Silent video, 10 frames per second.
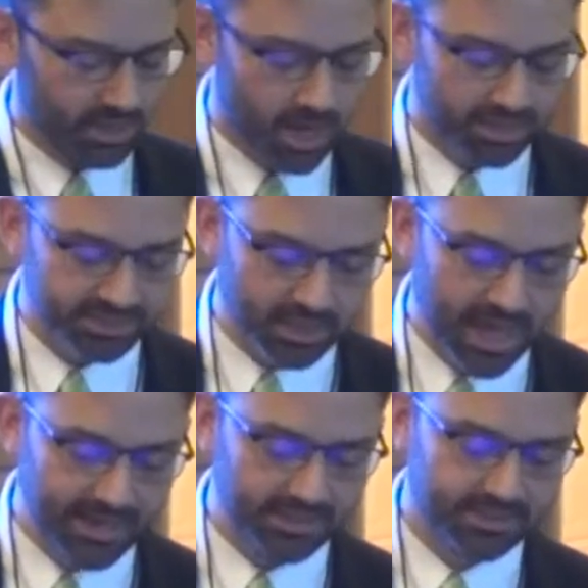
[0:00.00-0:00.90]
and God is
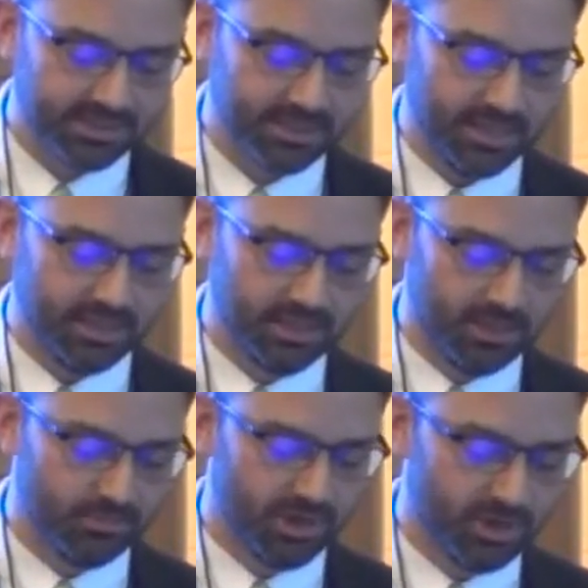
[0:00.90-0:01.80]
light, and in
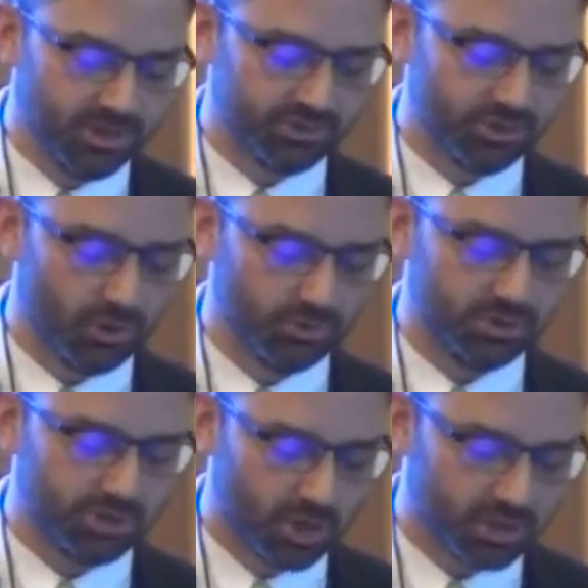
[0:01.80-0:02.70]
him there is no
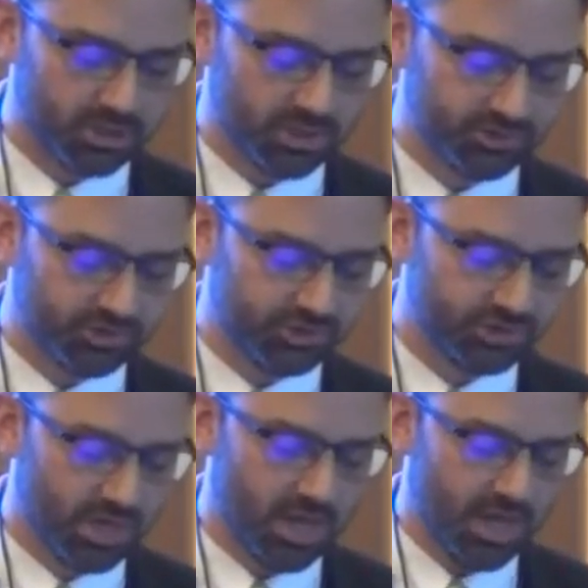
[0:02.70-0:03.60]

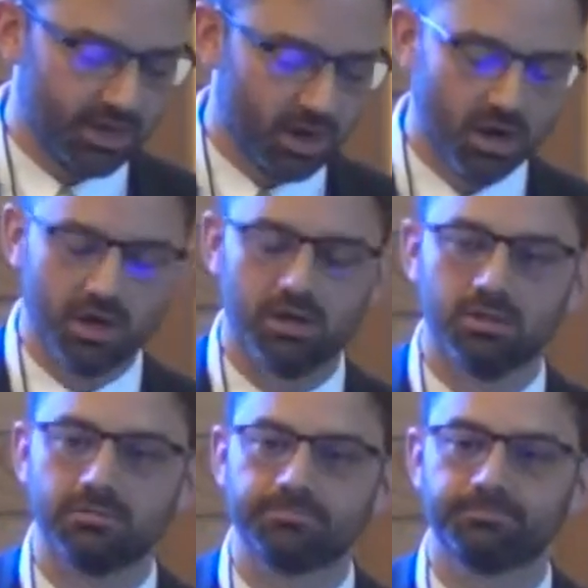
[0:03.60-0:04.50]
darkness at
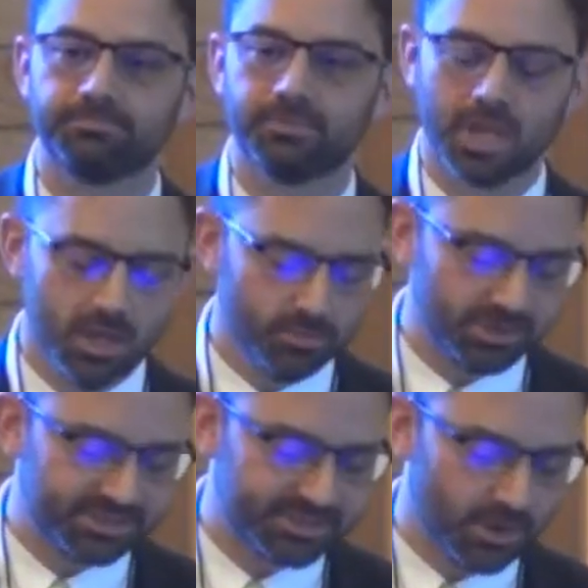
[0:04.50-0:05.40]
all.
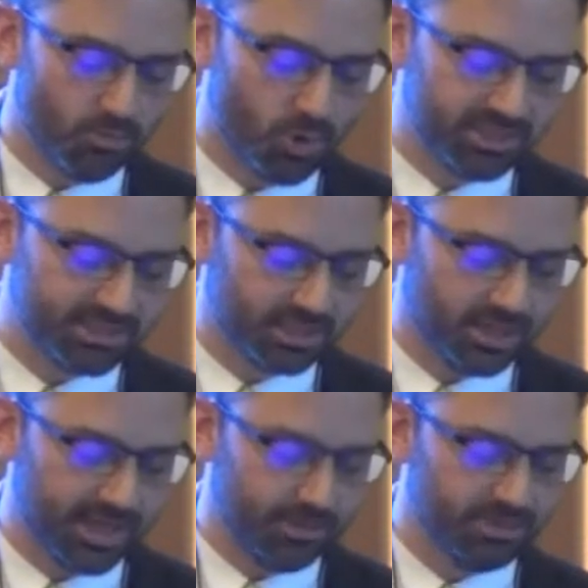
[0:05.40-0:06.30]
But some want to
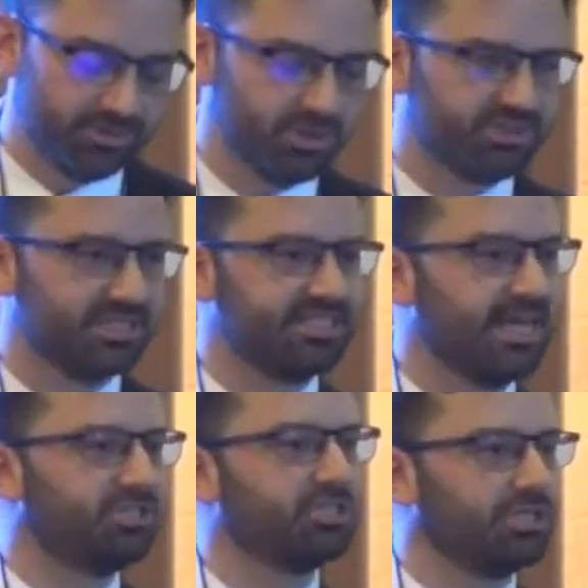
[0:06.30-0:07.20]
claim that there's a
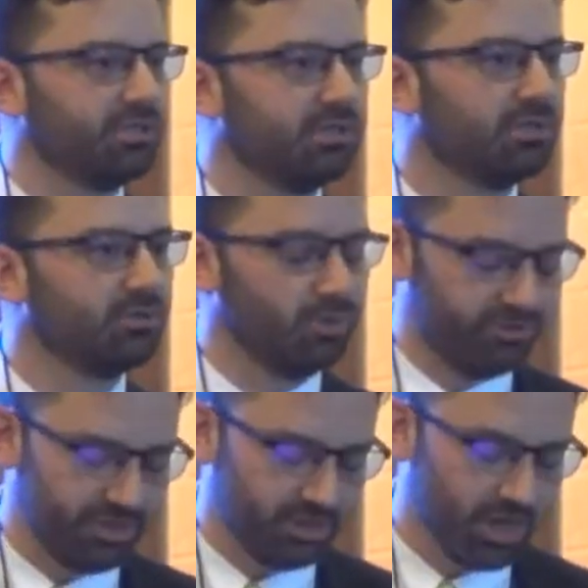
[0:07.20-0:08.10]
tension
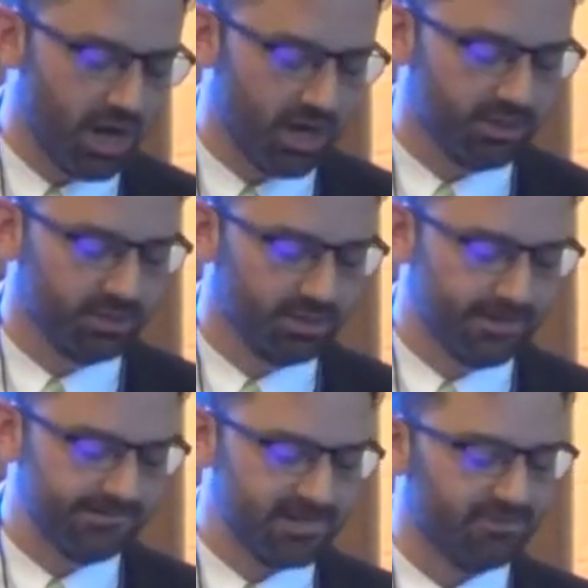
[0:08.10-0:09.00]
within God
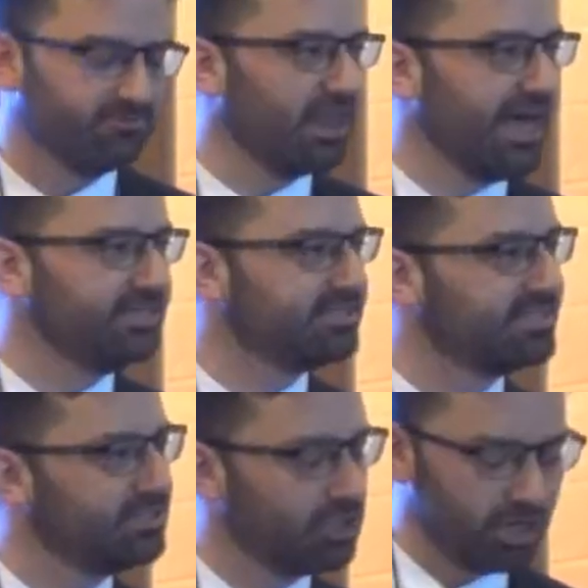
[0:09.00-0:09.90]
of
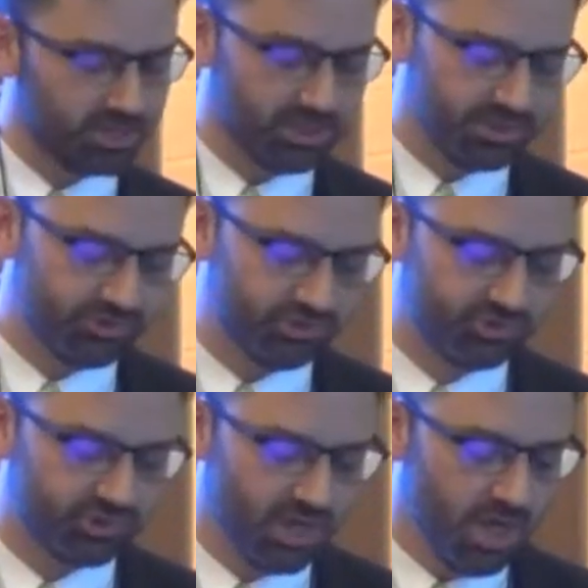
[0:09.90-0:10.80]
light and
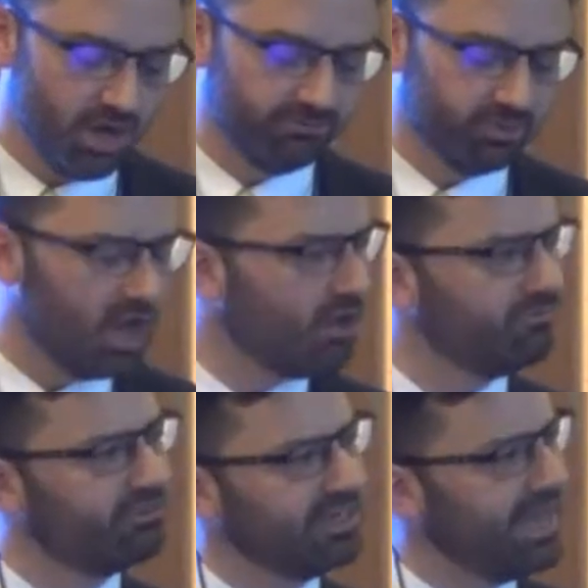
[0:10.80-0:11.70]
darkness, of
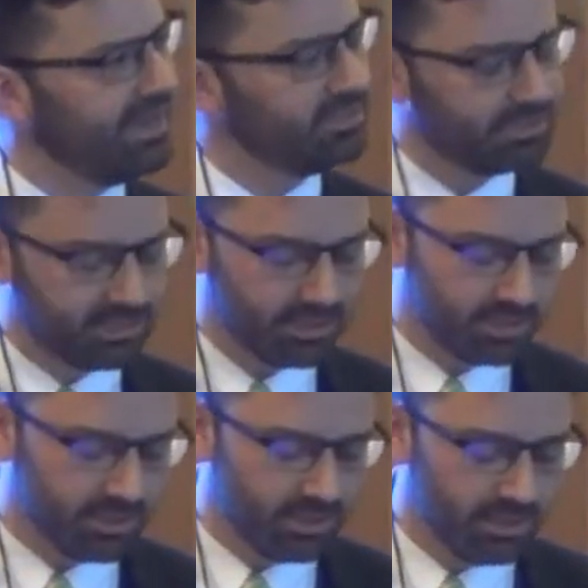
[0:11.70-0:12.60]
love and hate,
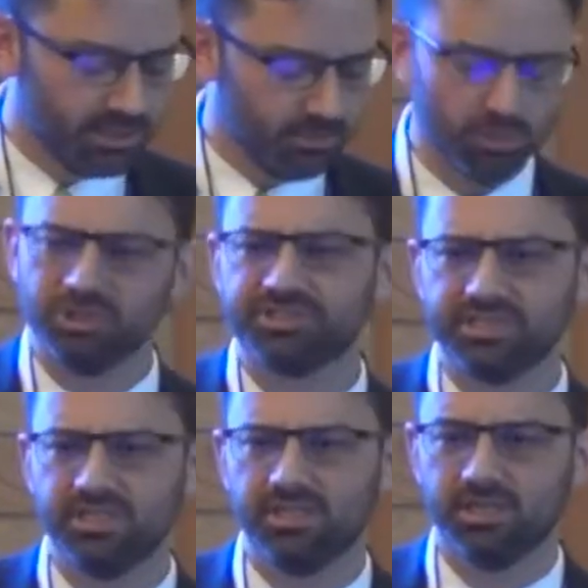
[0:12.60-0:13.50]

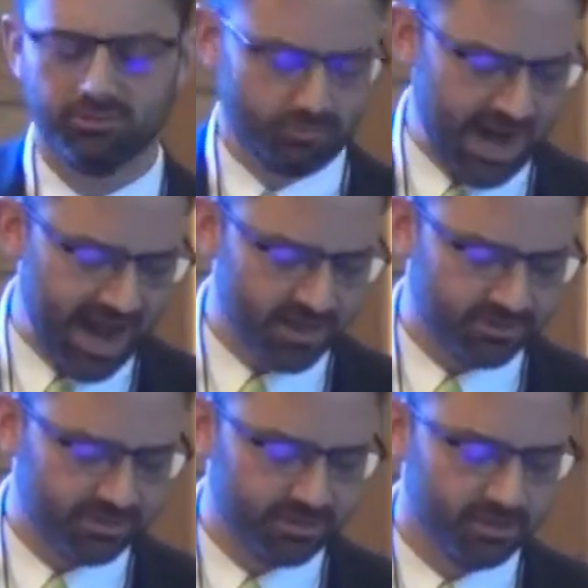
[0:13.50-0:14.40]
mercy and
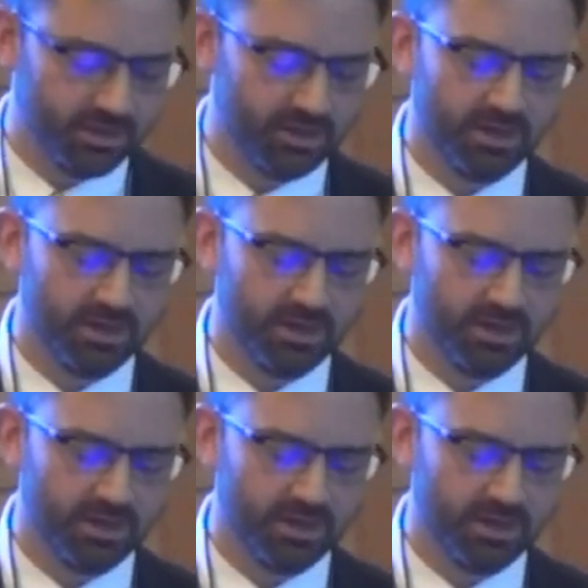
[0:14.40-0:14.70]
wrath.